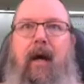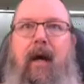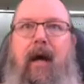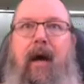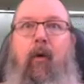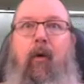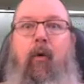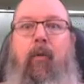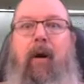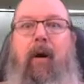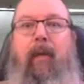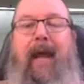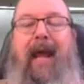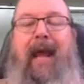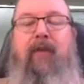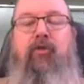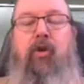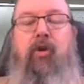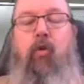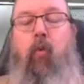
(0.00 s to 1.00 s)
I will probably
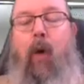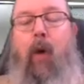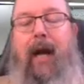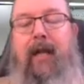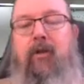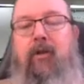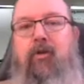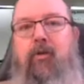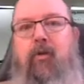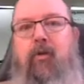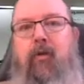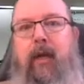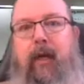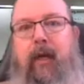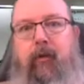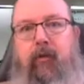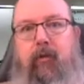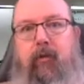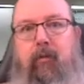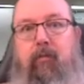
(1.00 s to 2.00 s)
ask you, why did you do
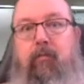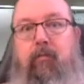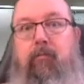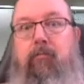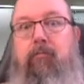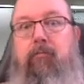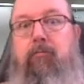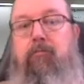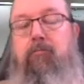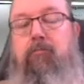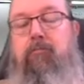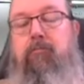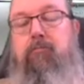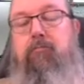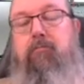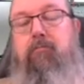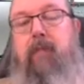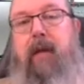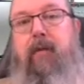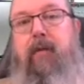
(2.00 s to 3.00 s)
this?
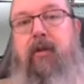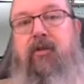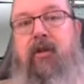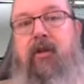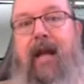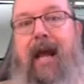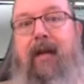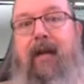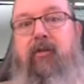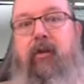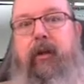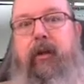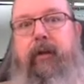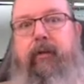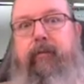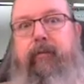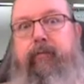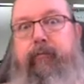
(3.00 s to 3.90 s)
Maybe it's an accident.